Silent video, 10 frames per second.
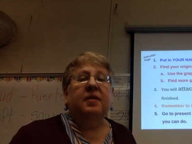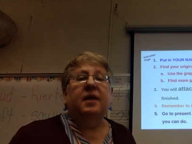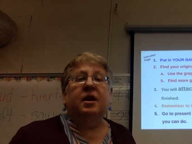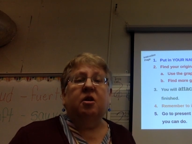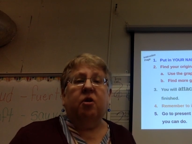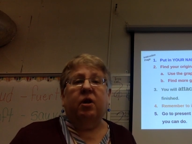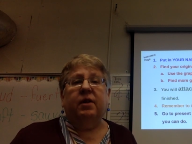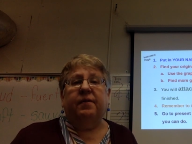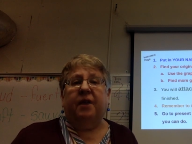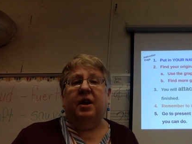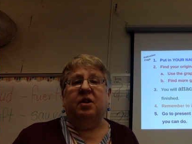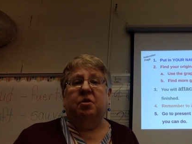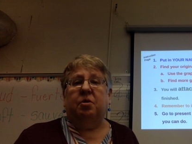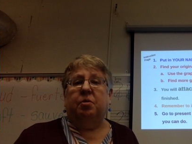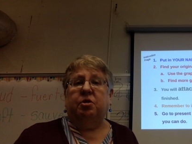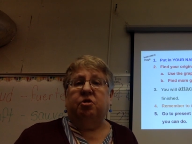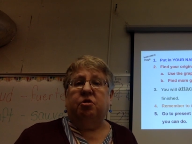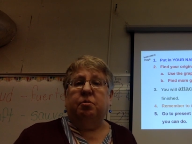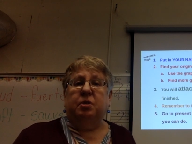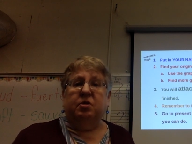Then you're going to find your
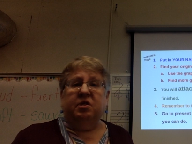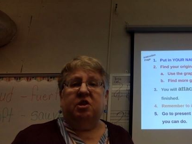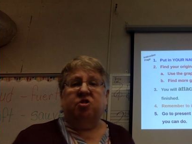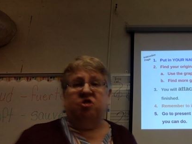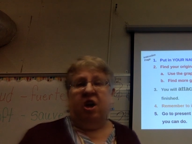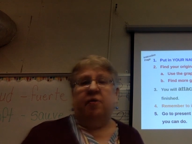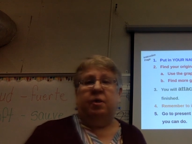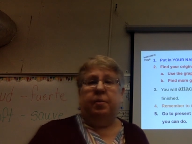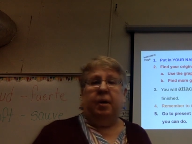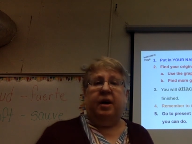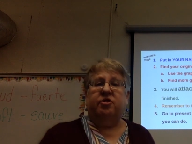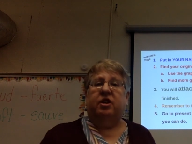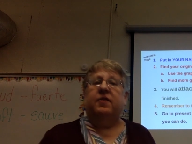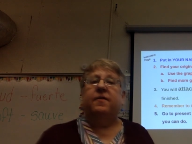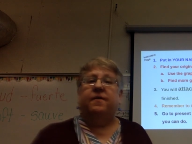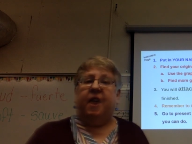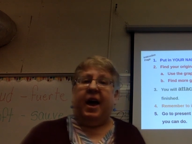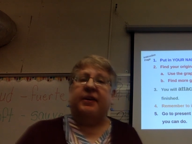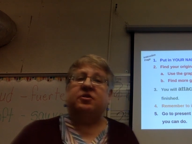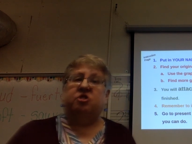original music genre project
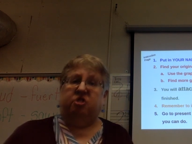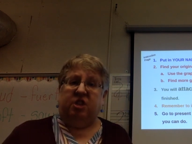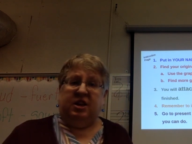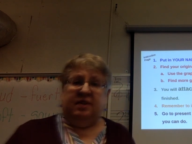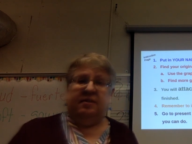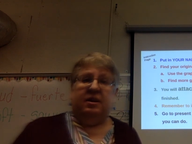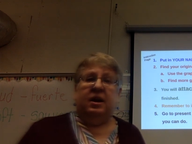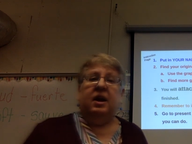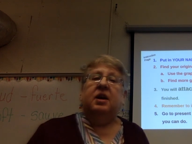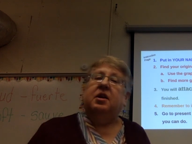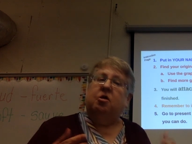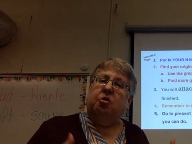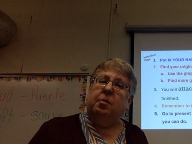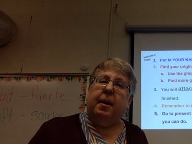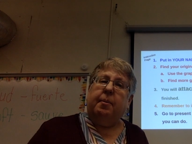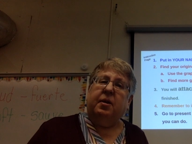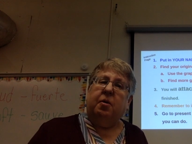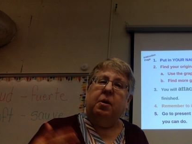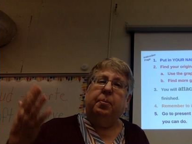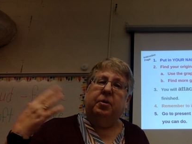fact sheet. Do you remember
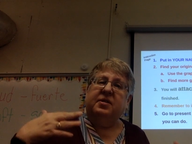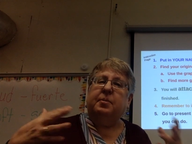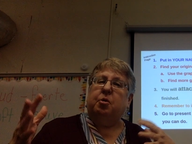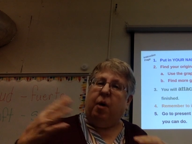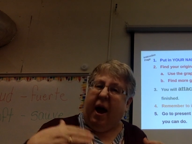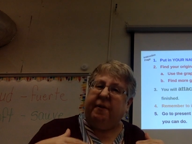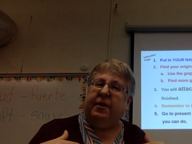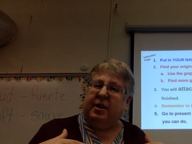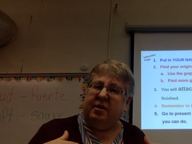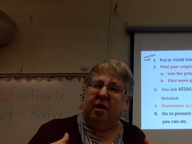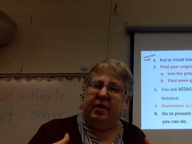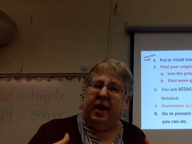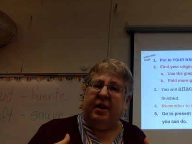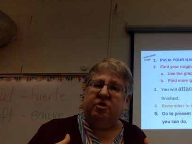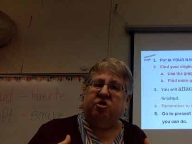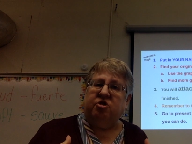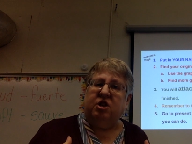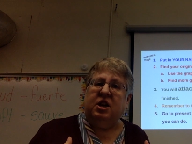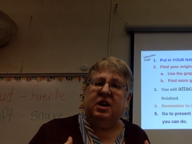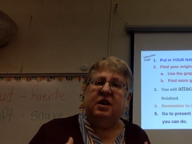that we put some graphics on that
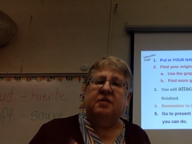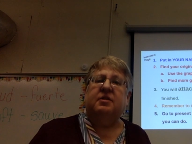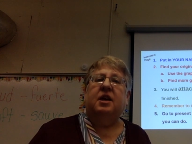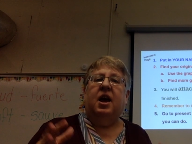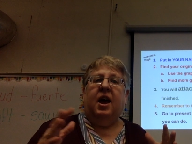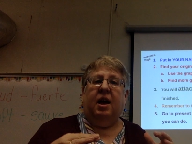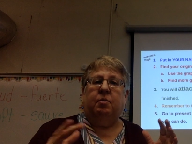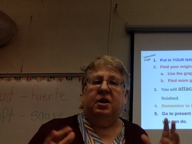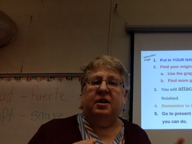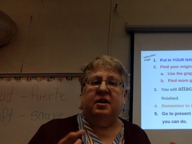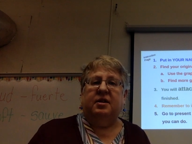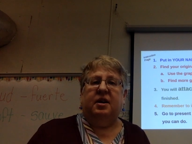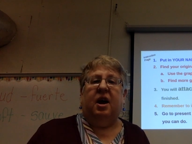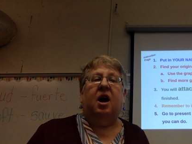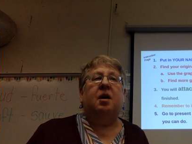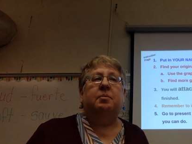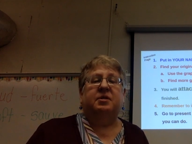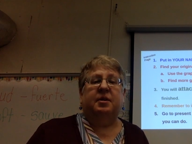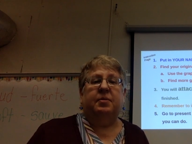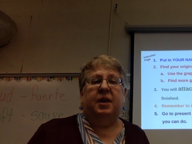sheet and we did
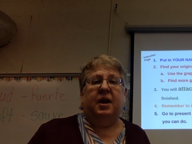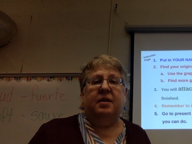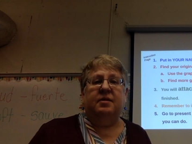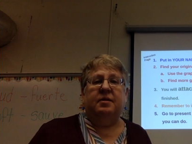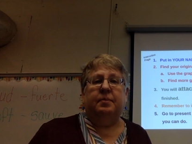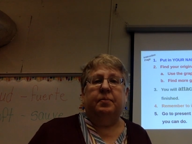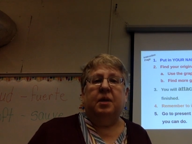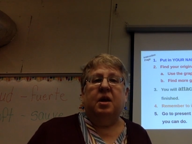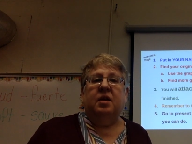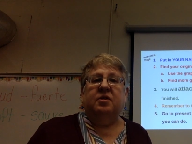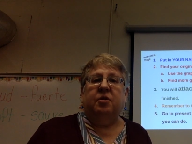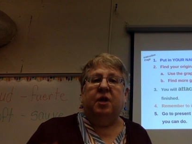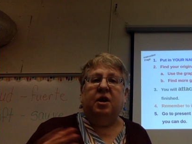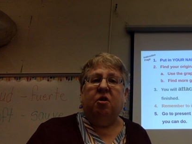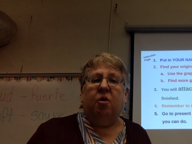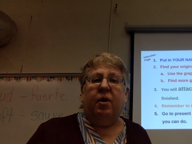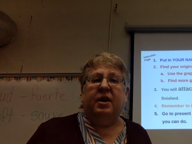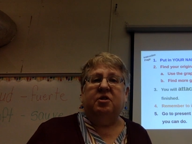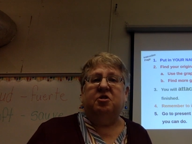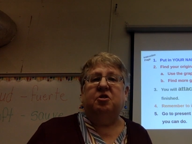some things? So then you're
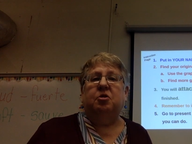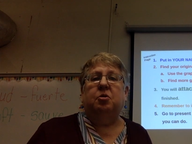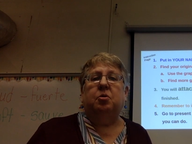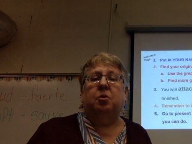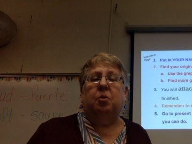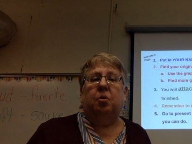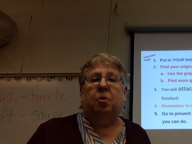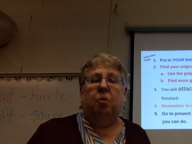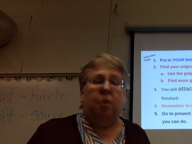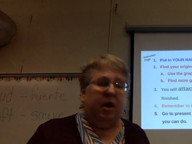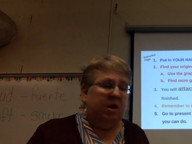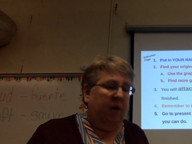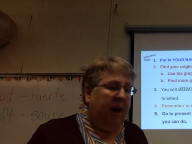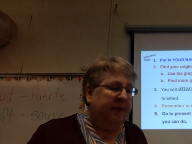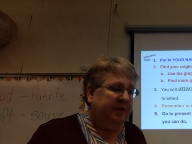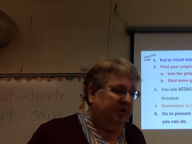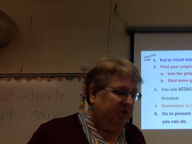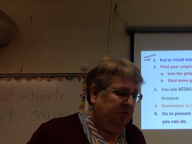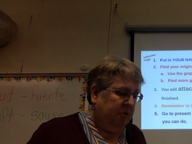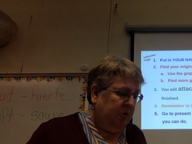going to, what you have to
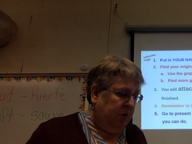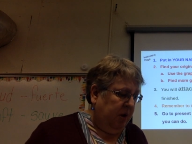do